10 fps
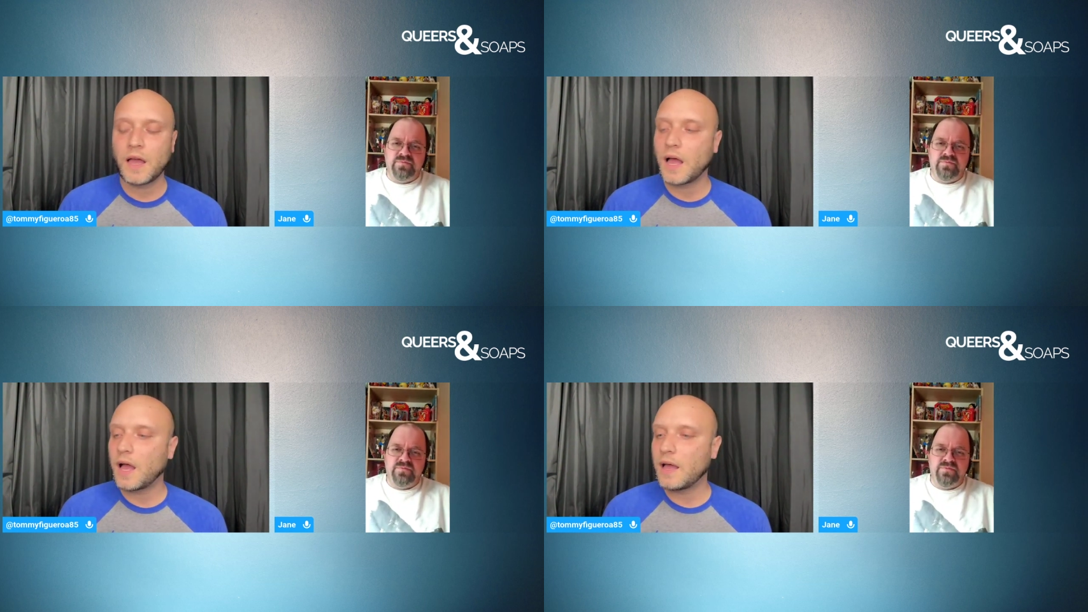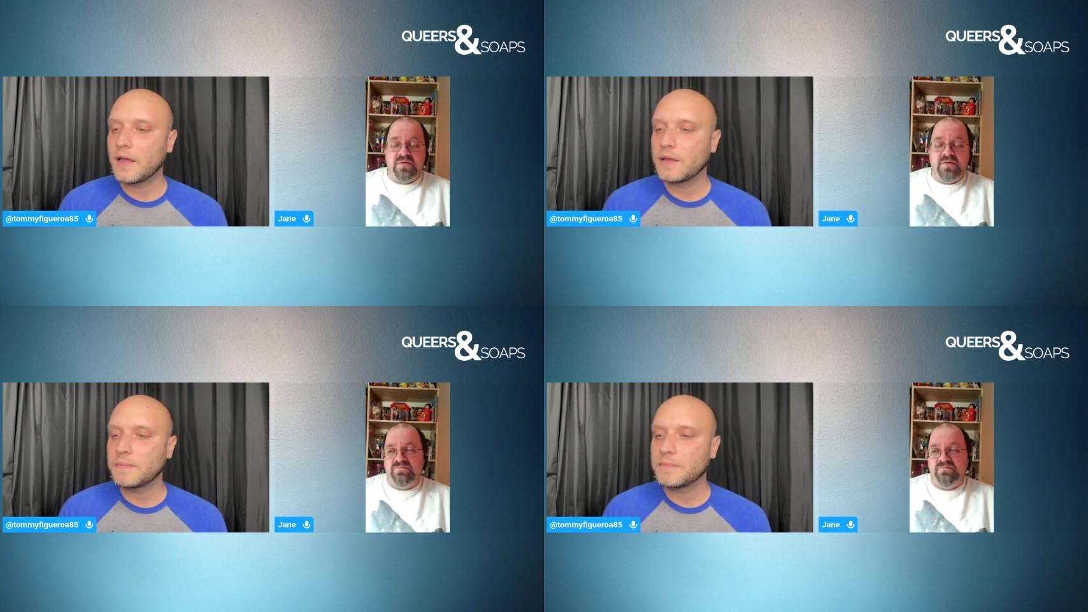
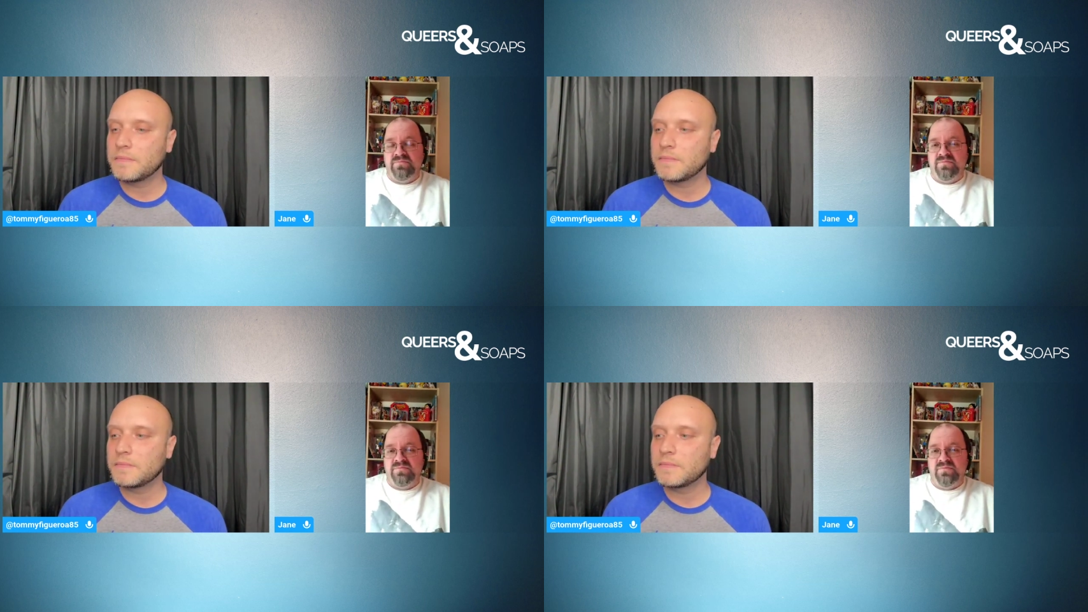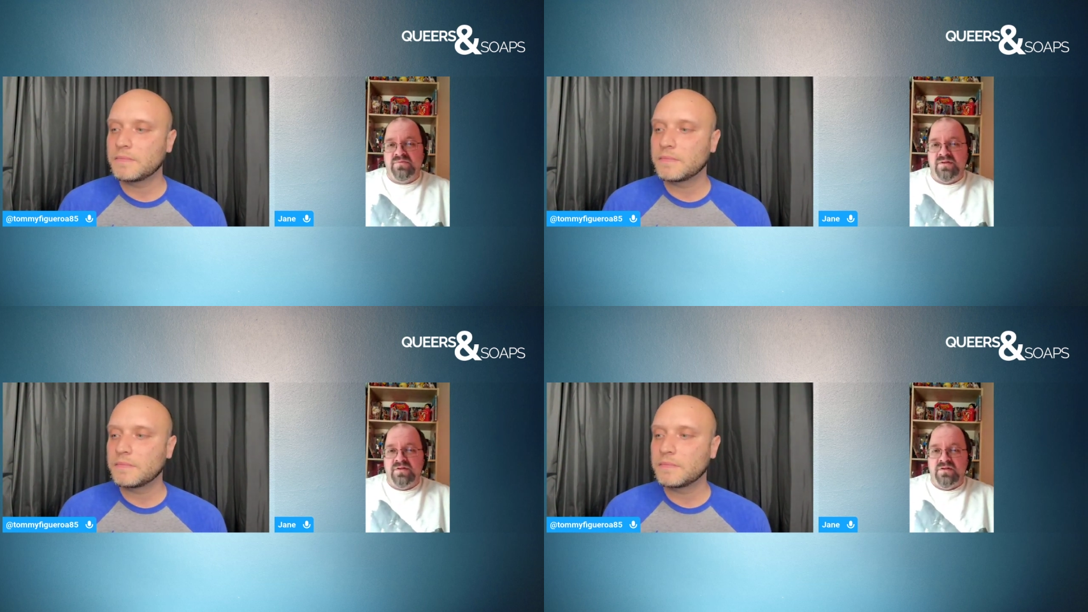Speaker 1: Um.
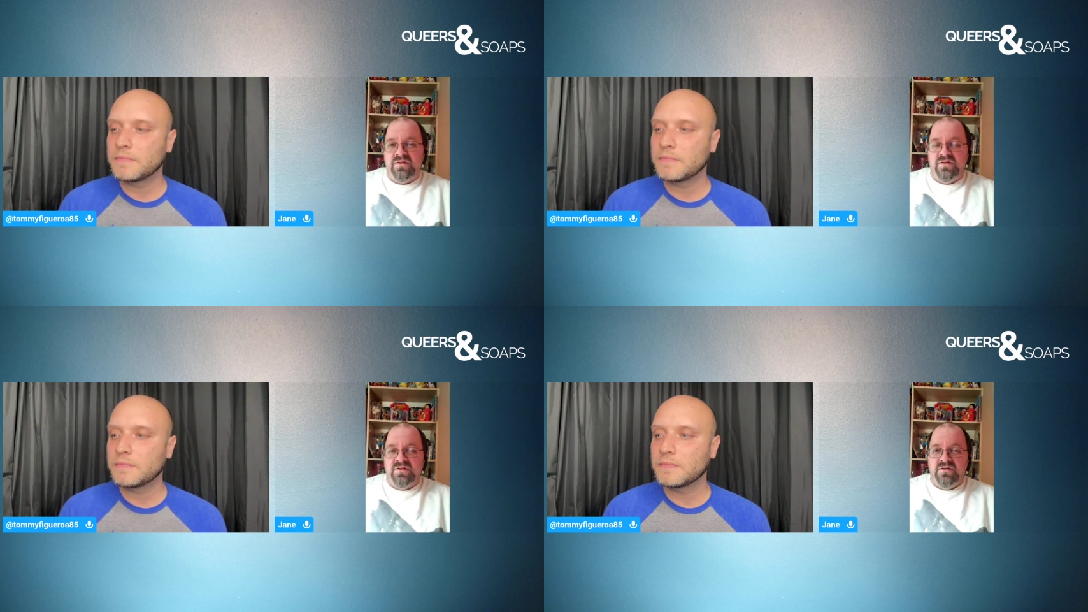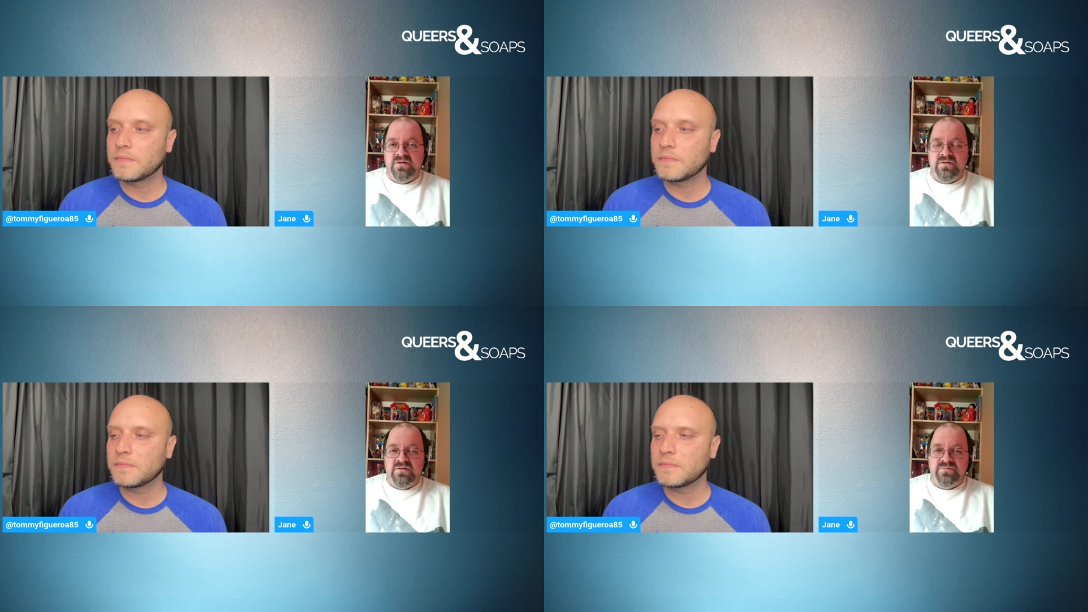Yeah.
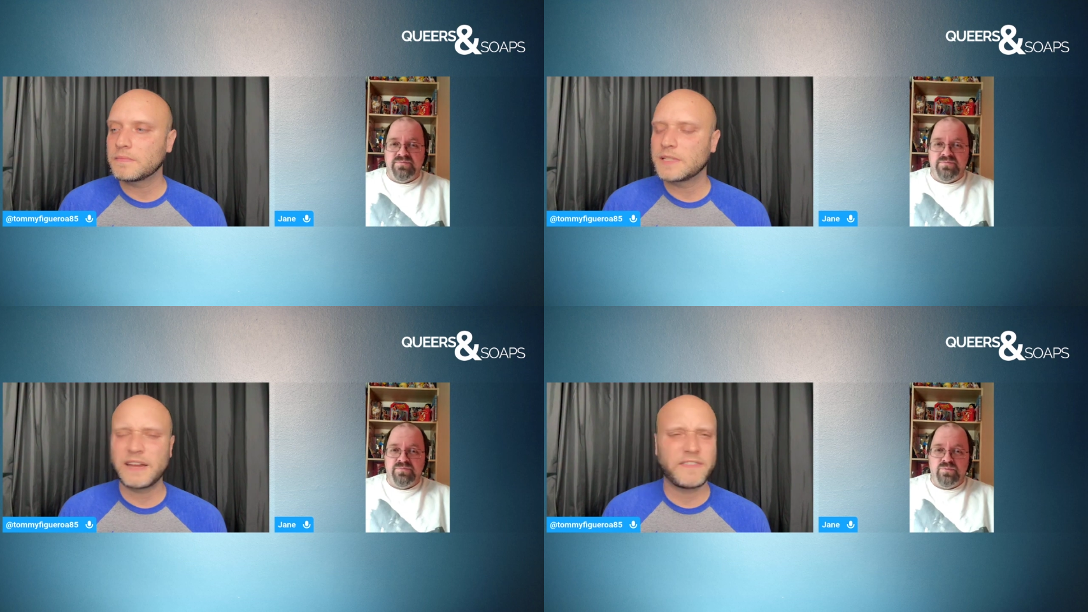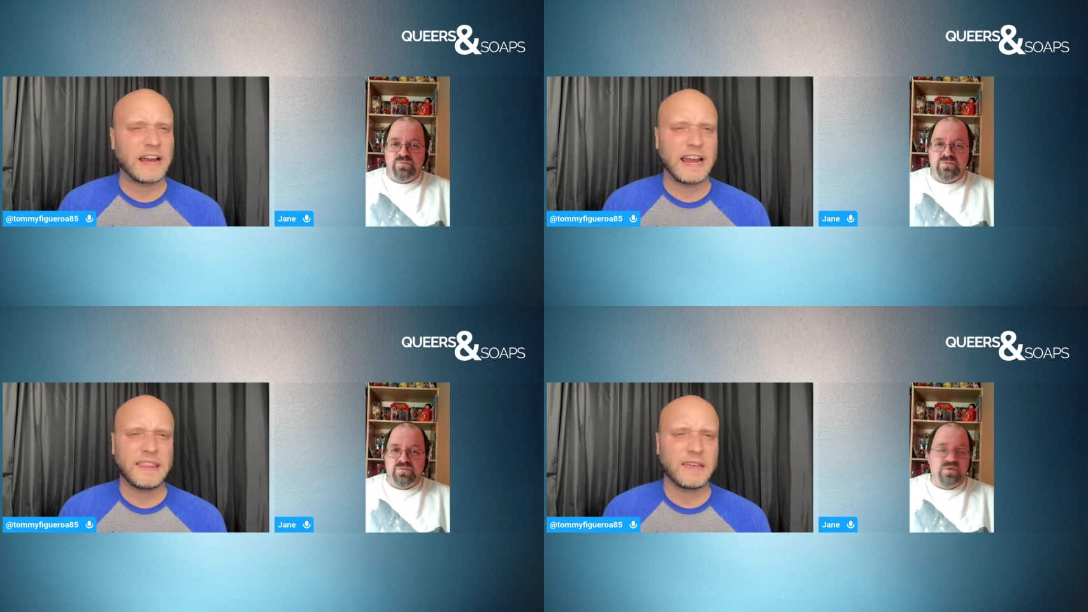Did I forget
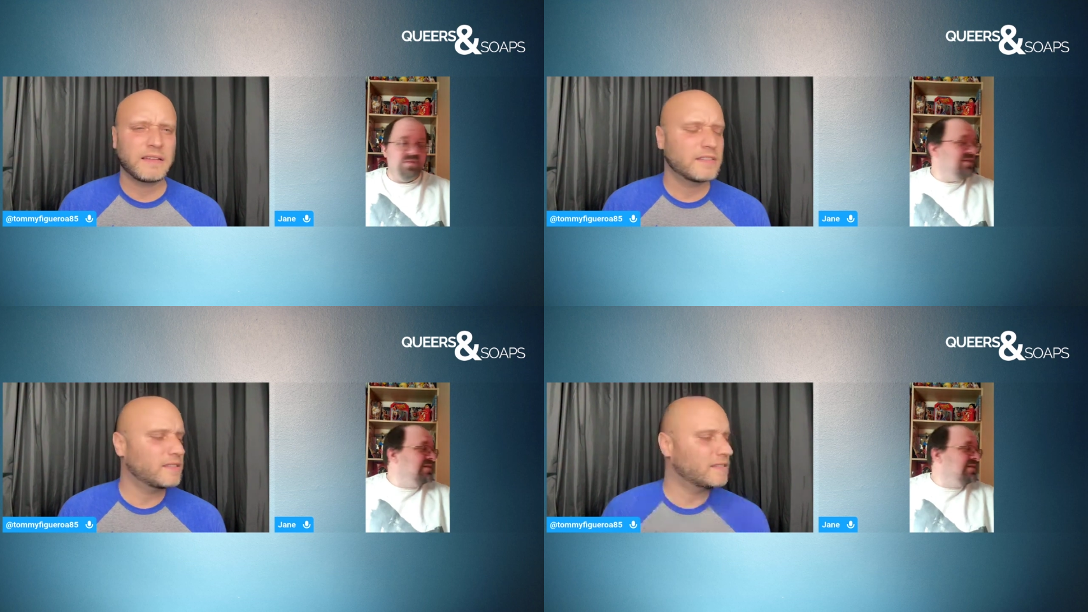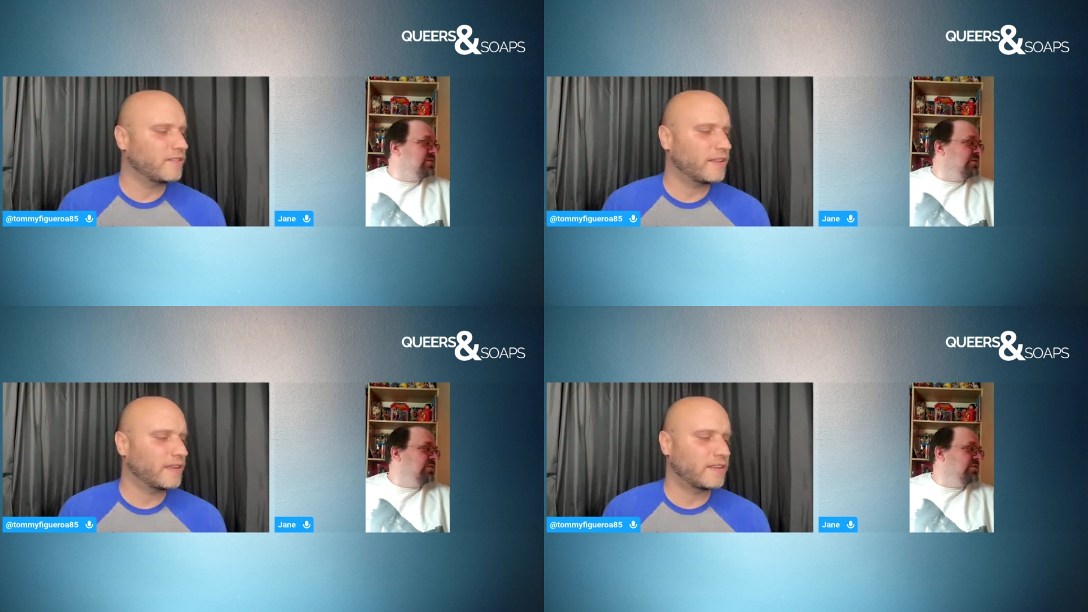anything? Is there
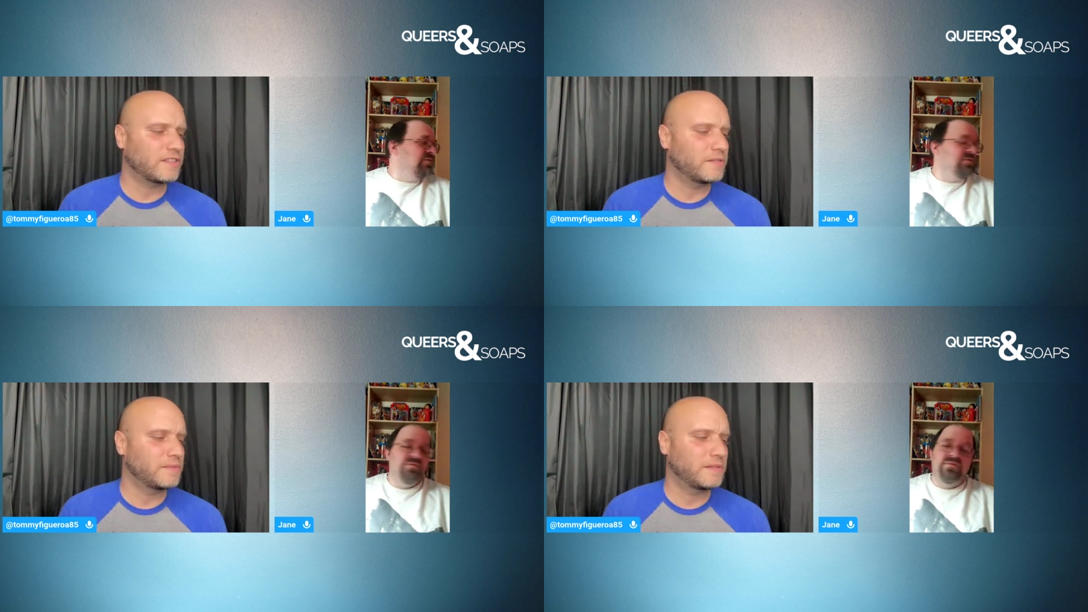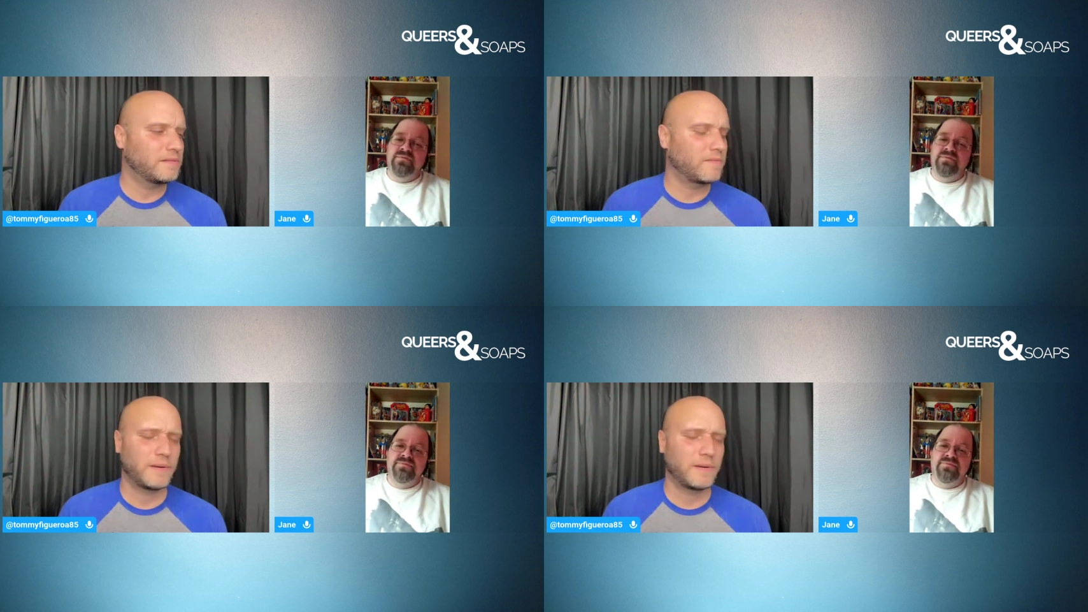anything else you? Let's see.